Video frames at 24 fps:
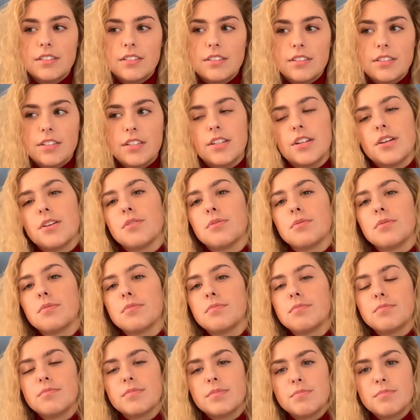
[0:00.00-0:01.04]
you know,
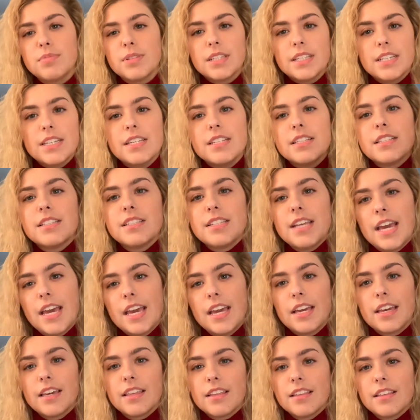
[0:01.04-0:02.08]
please
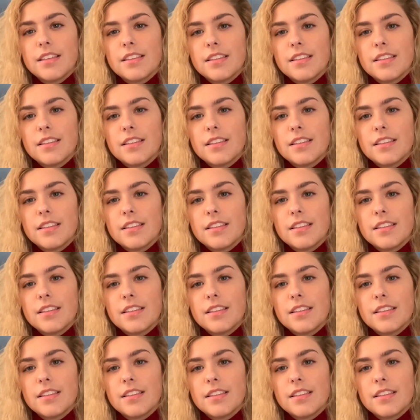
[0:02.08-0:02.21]
take